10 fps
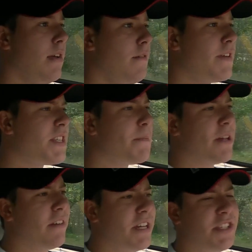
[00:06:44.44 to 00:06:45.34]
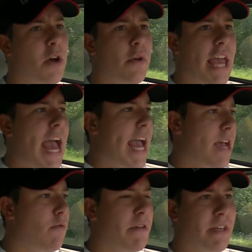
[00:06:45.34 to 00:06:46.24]
Visibility is okay
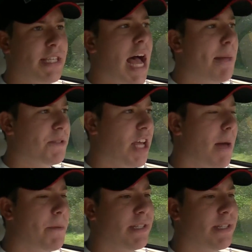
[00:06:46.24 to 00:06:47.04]
when the top's up.